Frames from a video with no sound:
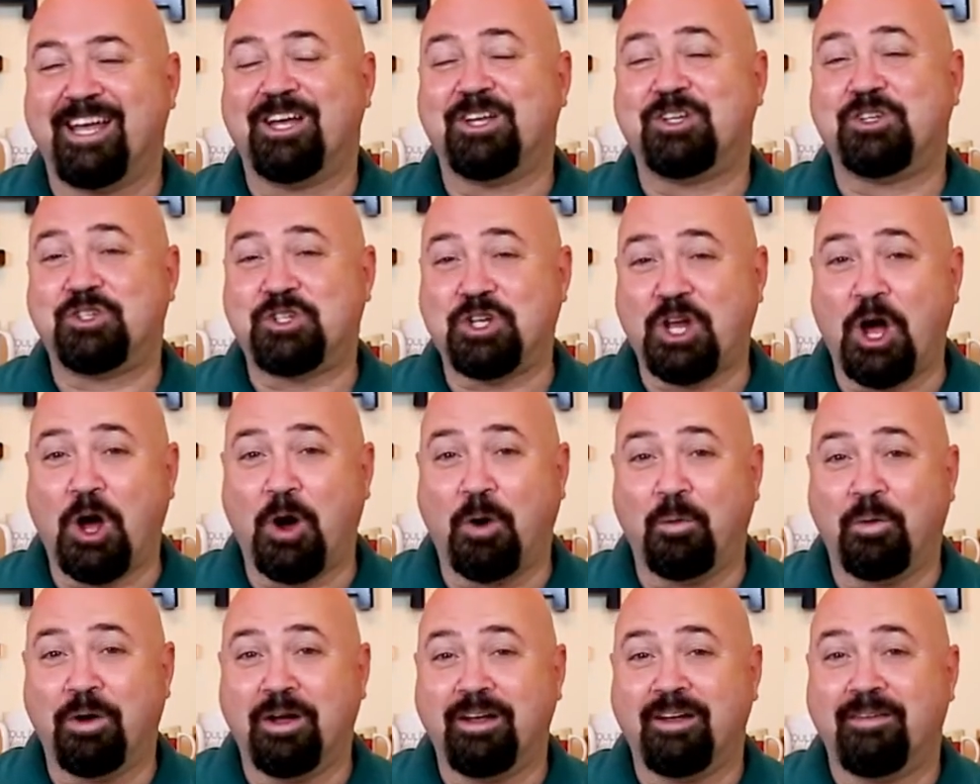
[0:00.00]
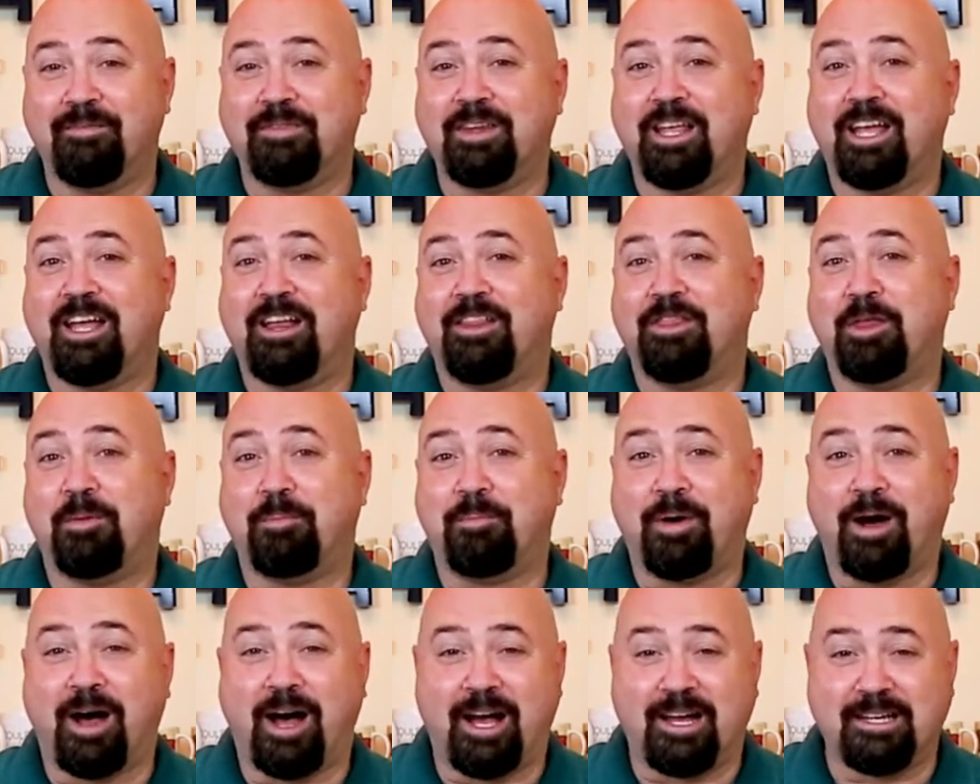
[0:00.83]
So the
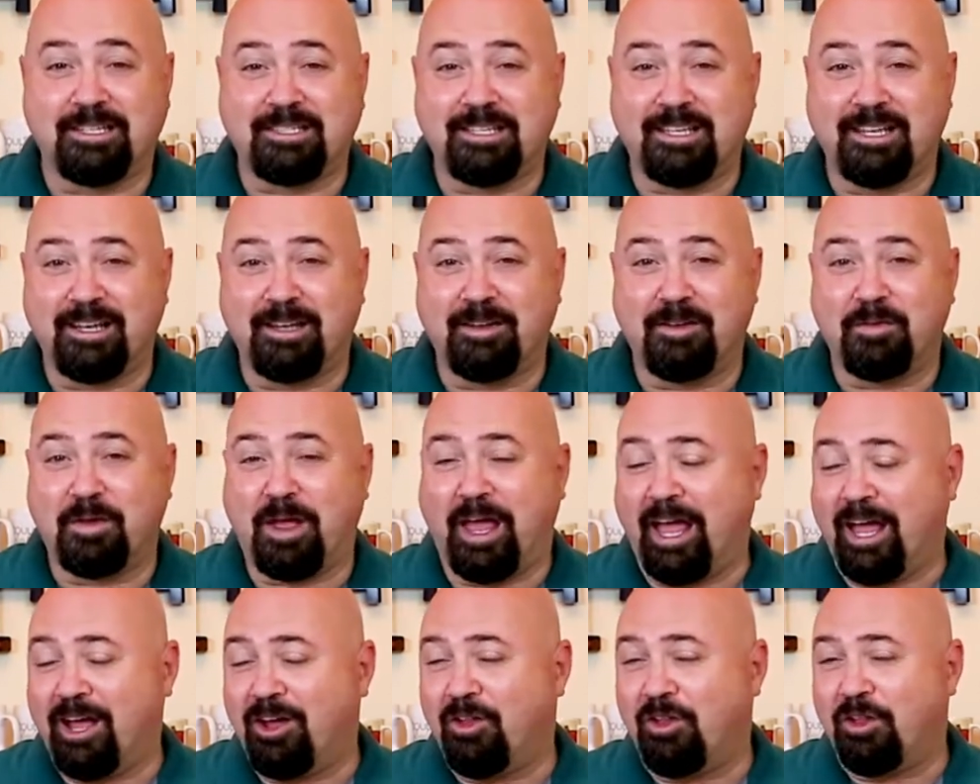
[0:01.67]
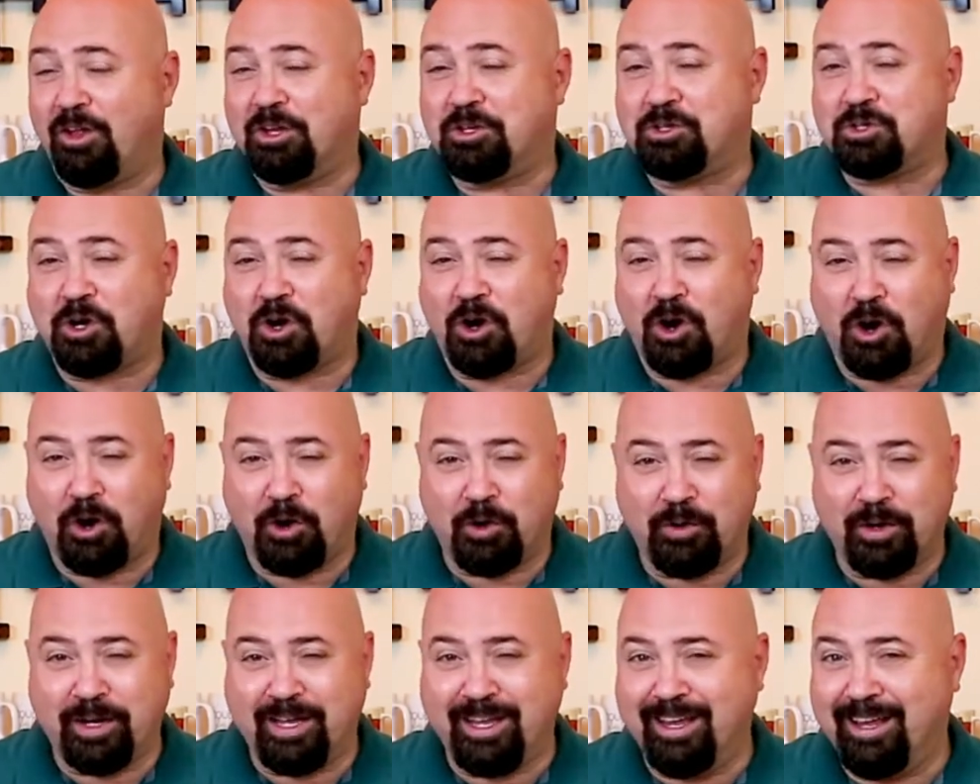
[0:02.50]
pasta angle is
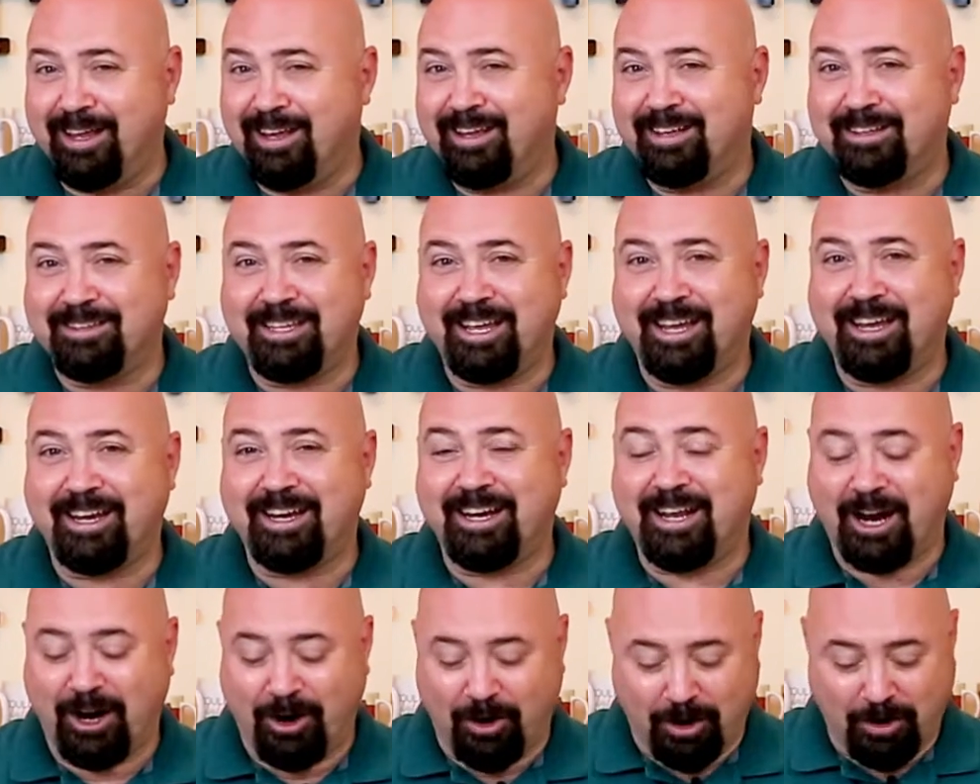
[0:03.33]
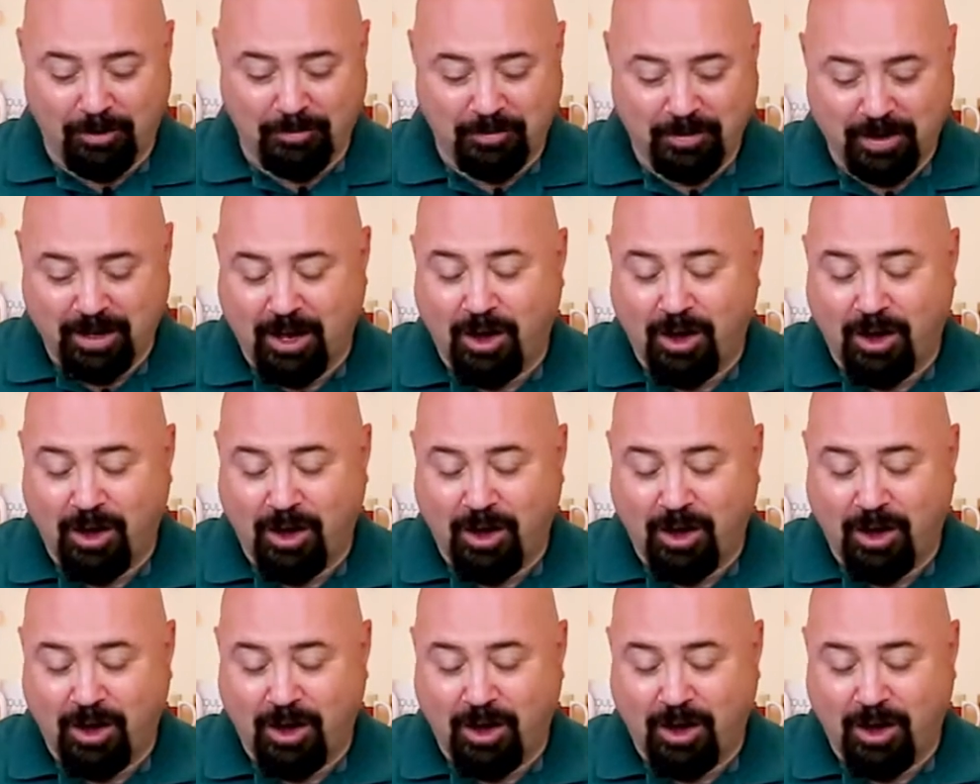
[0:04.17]
already taken care of.